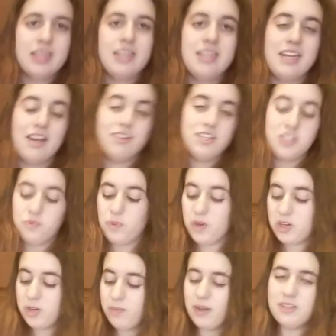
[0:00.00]
Now these
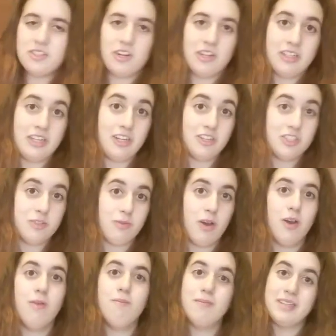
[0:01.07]
burger buns are a little
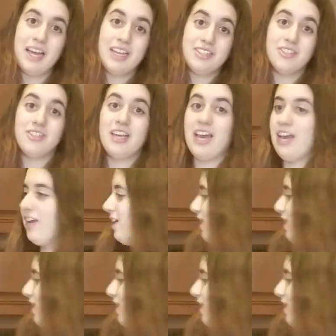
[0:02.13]
small, but that's okay.